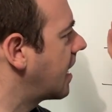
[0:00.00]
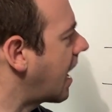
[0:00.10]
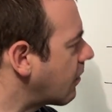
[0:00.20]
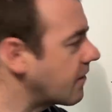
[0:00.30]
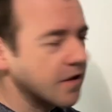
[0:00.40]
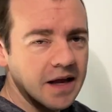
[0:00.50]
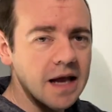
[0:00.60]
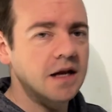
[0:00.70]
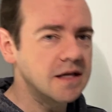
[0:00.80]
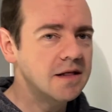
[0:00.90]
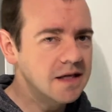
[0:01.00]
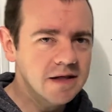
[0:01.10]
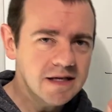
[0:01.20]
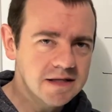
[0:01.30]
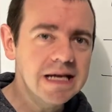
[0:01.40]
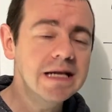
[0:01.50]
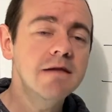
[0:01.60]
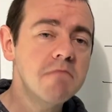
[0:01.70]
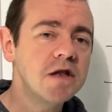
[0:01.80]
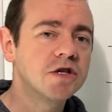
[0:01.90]
However, again, this
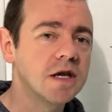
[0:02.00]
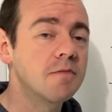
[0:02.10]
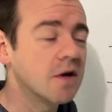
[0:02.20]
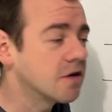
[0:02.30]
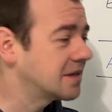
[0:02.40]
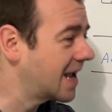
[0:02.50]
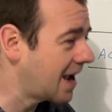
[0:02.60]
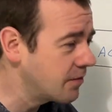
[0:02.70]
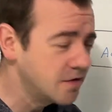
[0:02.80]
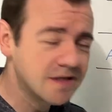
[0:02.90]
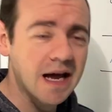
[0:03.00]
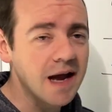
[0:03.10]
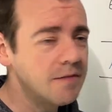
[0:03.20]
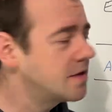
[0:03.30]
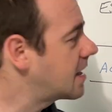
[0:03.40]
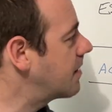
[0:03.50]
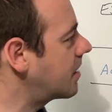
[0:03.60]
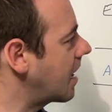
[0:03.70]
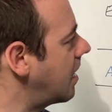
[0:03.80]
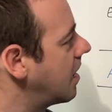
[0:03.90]
needed mentioning because it happens time and time
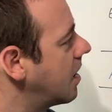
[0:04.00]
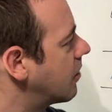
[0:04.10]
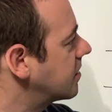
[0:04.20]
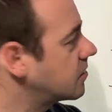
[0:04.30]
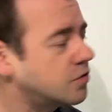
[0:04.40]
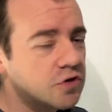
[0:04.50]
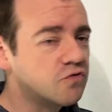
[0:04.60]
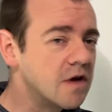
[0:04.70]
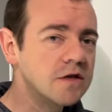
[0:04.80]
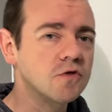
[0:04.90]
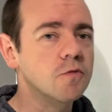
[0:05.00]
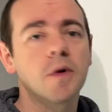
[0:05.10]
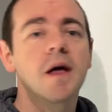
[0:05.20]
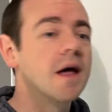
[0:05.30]
again where someone just rings up,